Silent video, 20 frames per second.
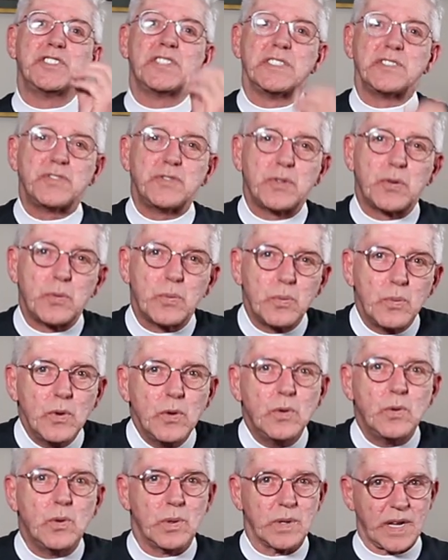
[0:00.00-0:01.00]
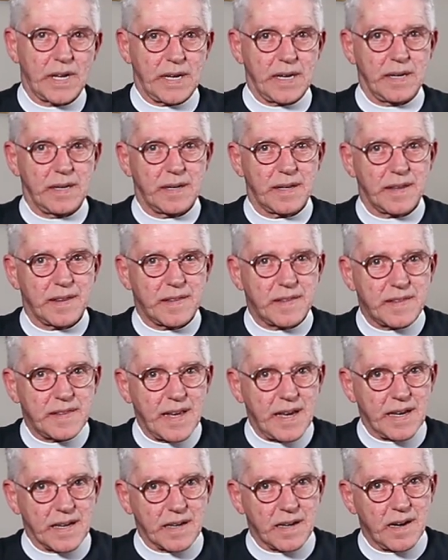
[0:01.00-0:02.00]
to truly
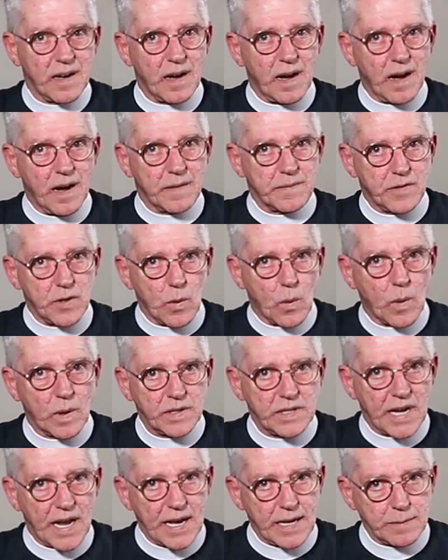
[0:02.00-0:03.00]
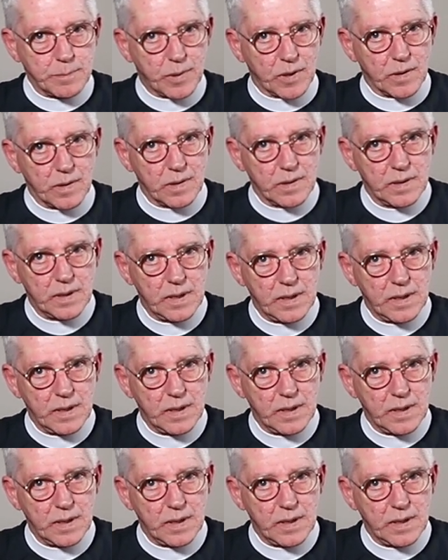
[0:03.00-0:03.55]
think of your neighbor.